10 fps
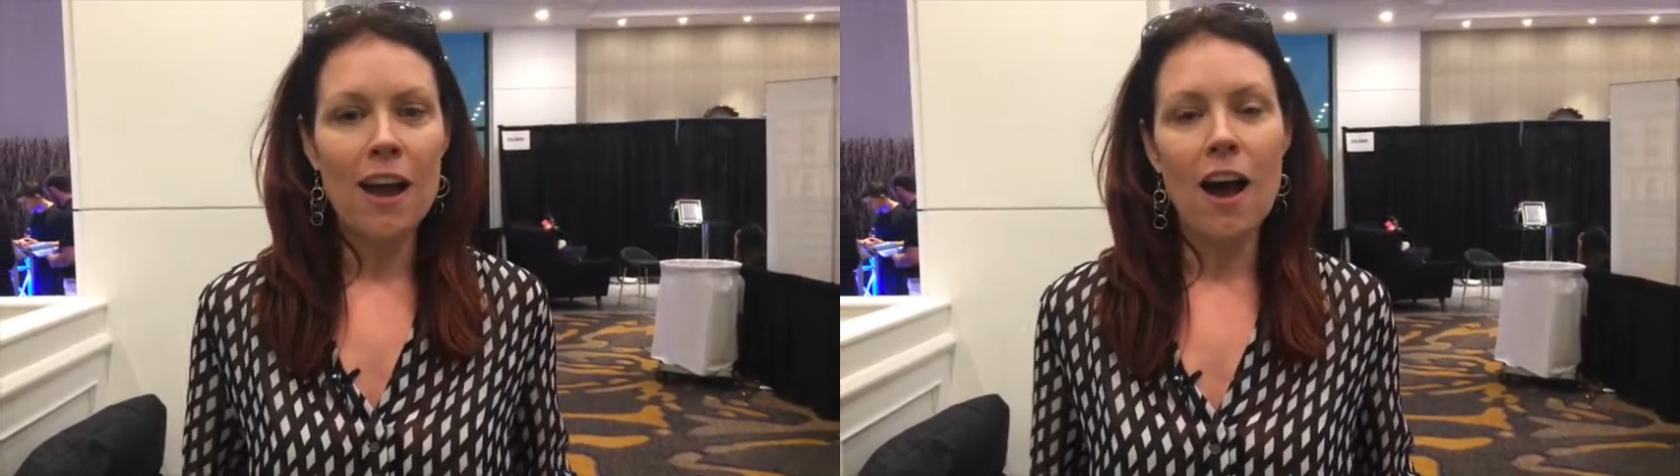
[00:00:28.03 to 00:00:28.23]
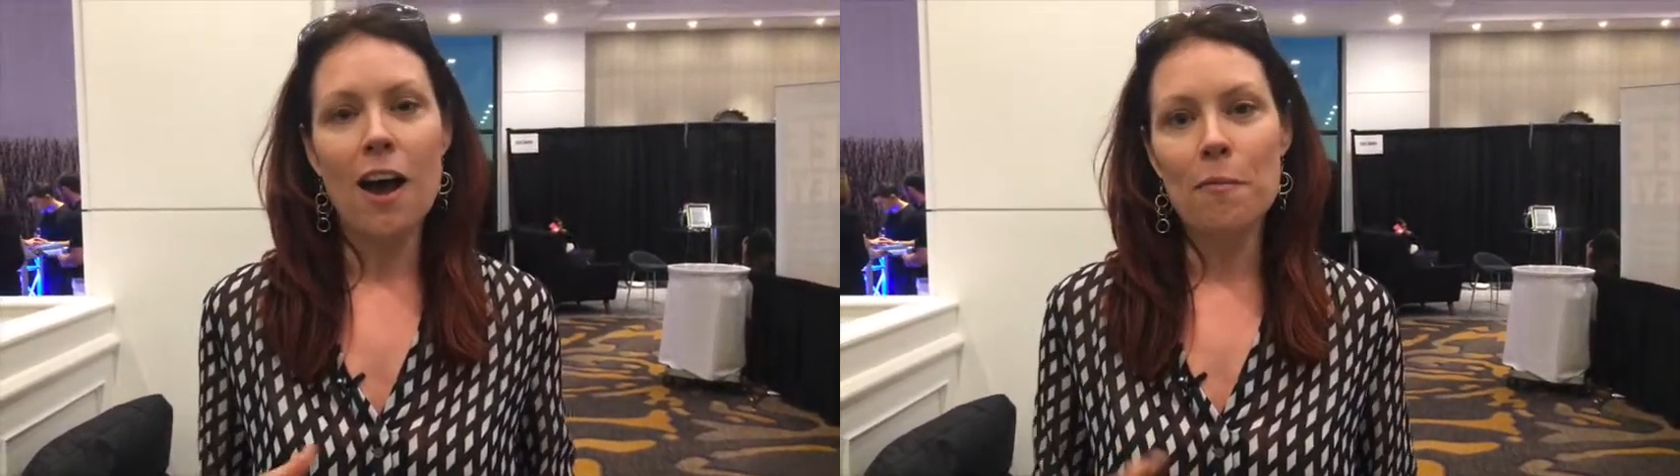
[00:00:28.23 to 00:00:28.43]

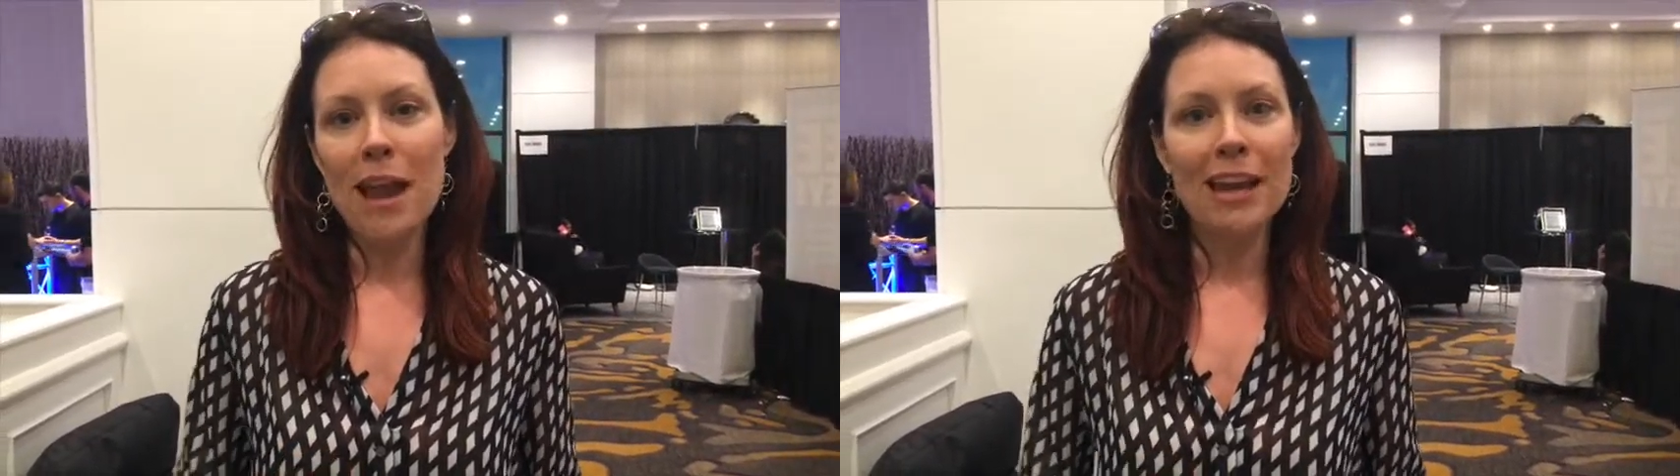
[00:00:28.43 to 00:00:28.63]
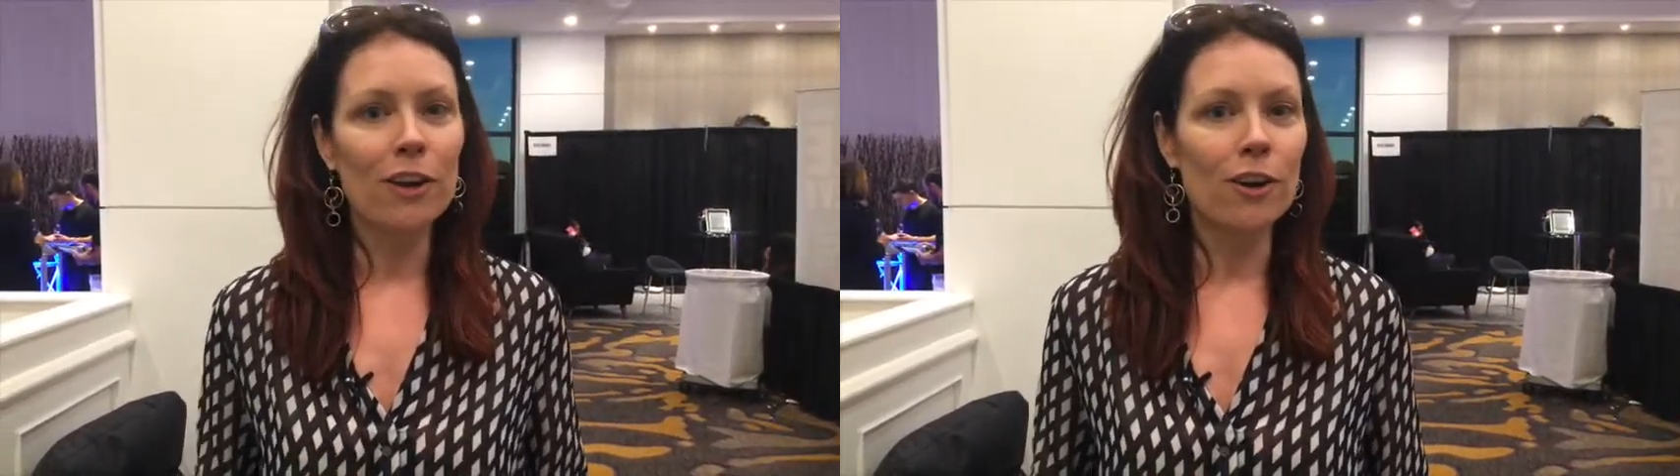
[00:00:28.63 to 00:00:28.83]
um,
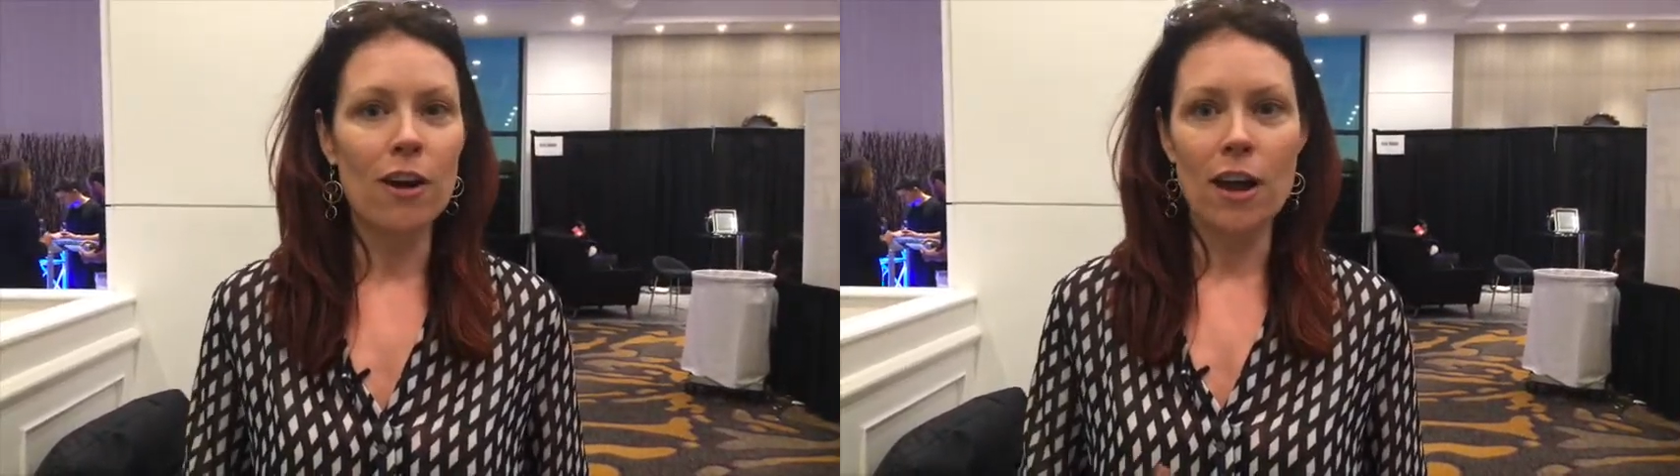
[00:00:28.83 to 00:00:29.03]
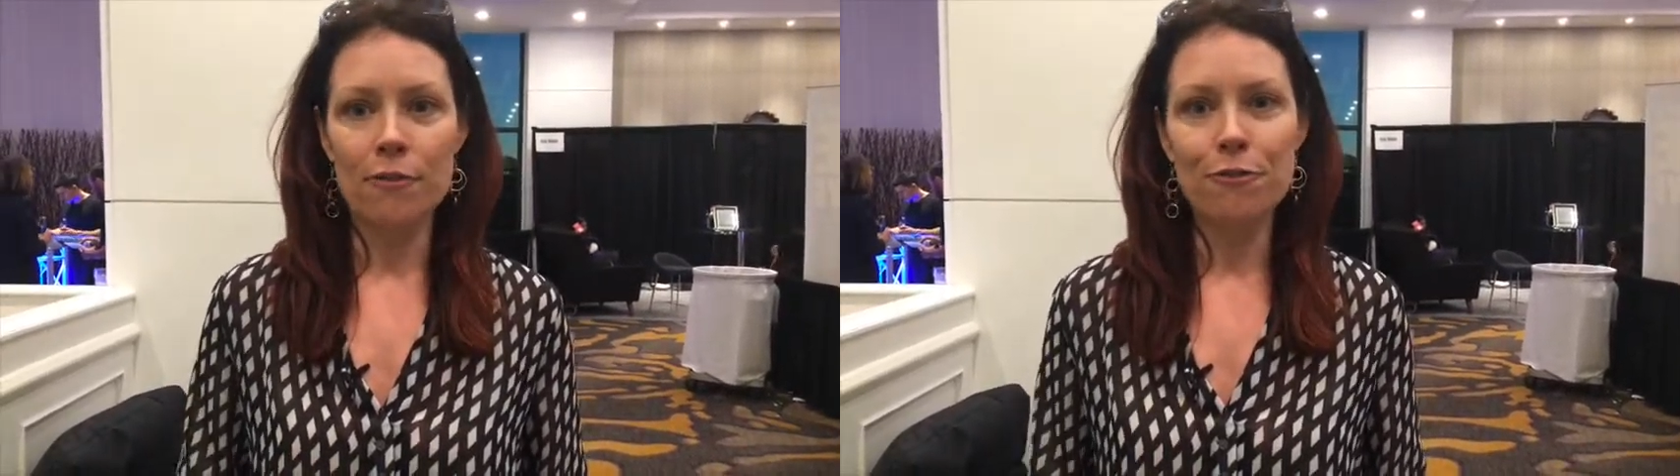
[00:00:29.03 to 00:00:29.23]
anger
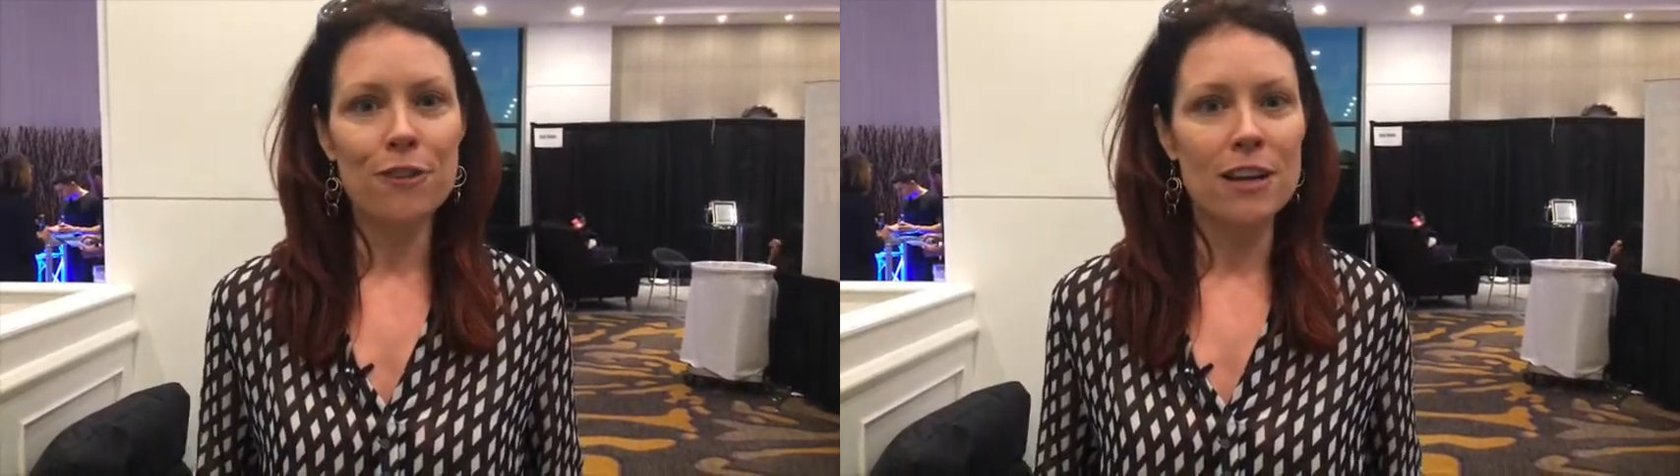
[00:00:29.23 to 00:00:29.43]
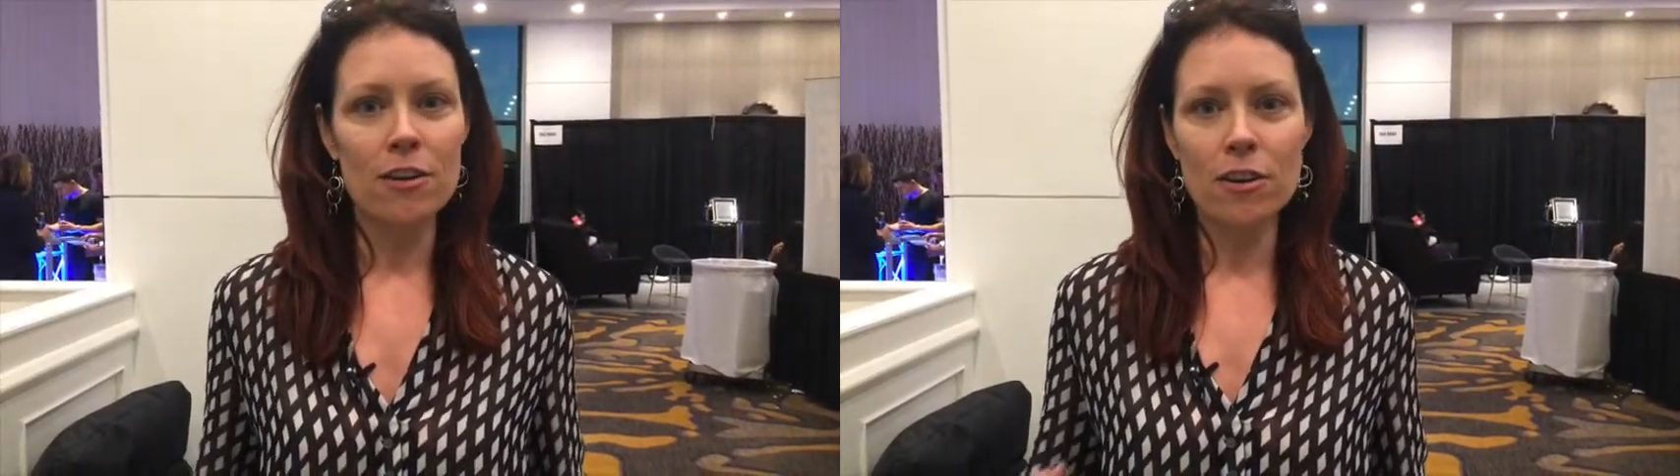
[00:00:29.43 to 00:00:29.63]
and
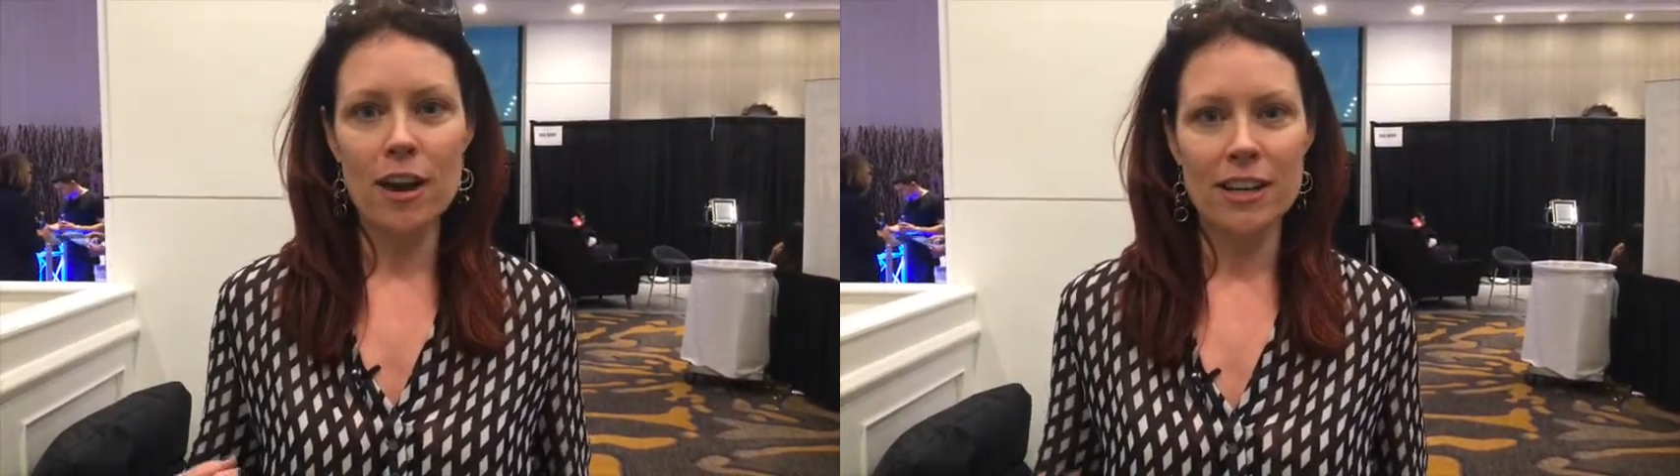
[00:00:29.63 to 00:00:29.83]
fear